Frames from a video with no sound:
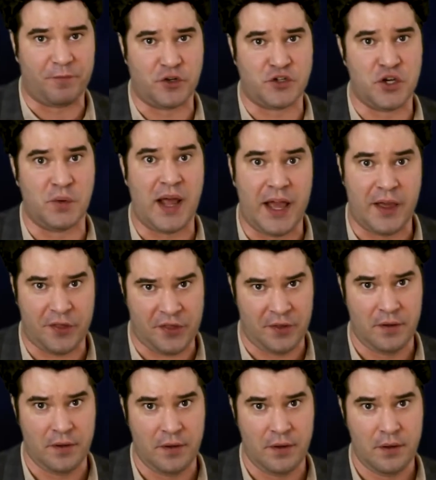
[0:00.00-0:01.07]
for 2 days.
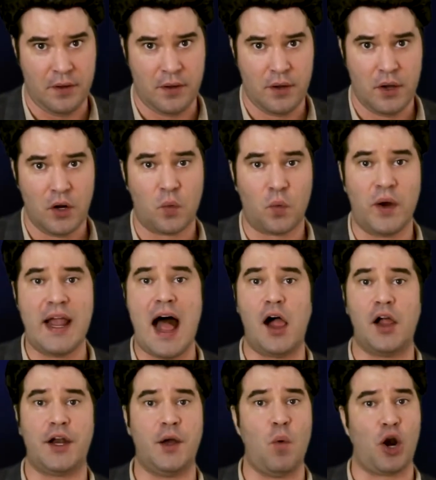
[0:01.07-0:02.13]

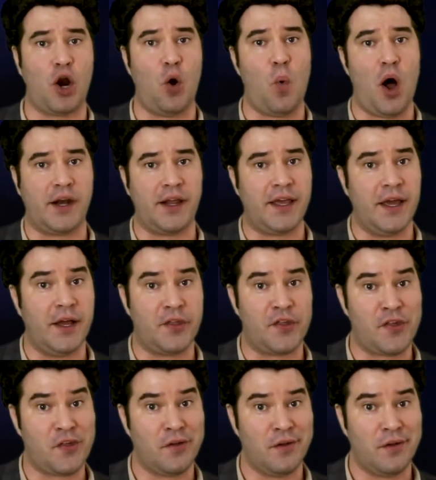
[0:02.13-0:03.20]
Reality 101,
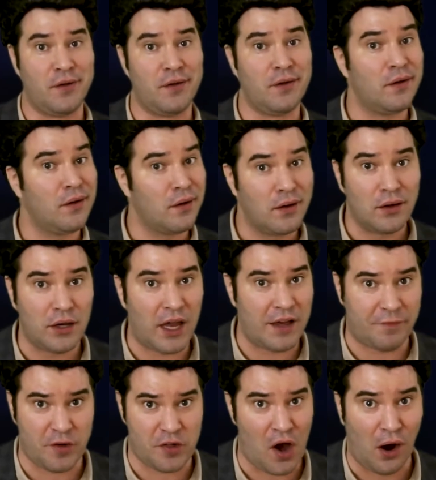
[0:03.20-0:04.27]
kids.
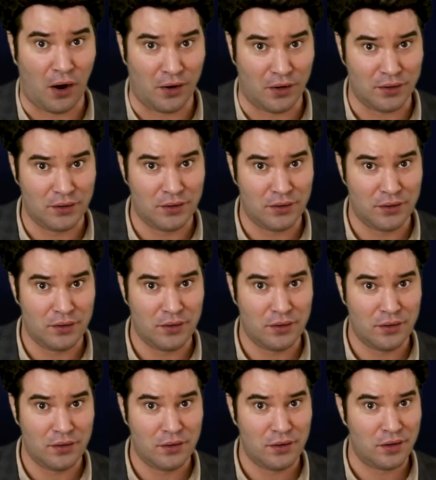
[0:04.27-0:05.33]
Life is hard.
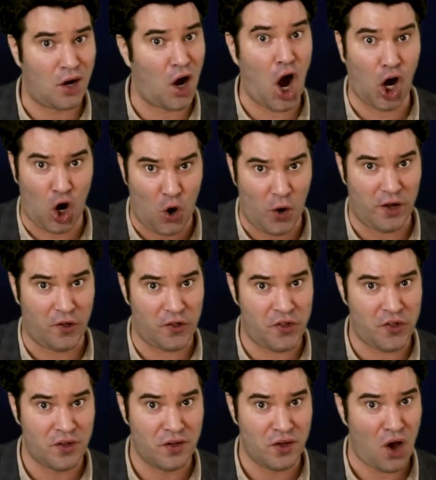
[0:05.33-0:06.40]

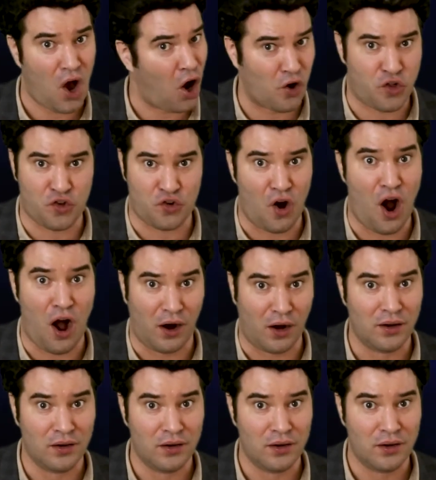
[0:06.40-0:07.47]
Gargoyles are strong.
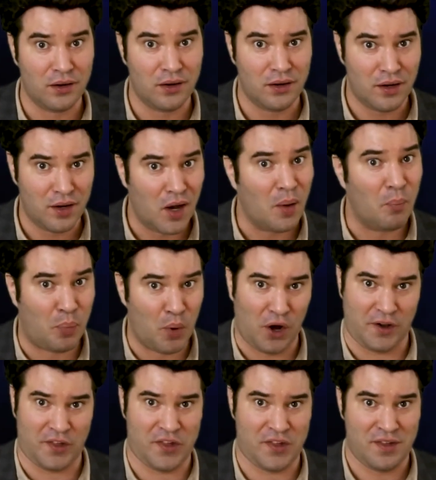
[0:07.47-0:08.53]

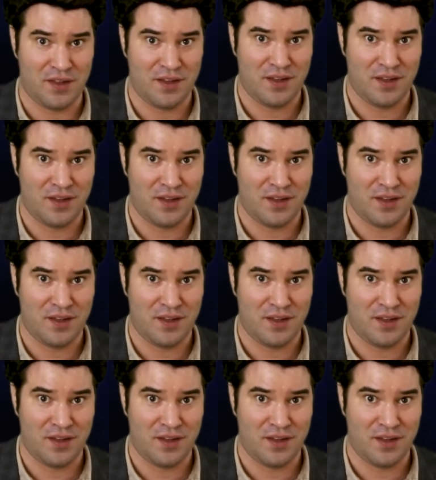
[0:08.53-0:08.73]
Books